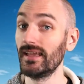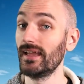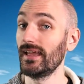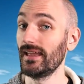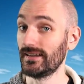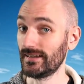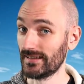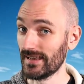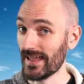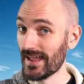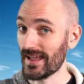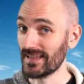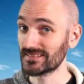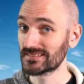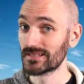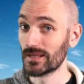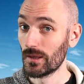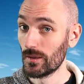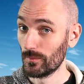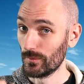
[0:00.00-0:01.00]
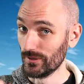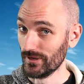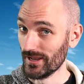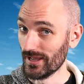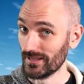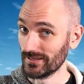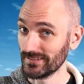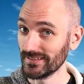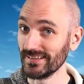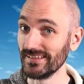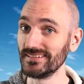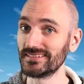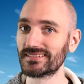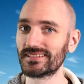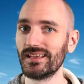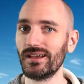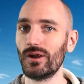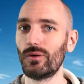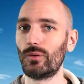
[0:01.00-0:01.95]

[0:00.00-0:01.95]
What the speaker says: And last, but not least,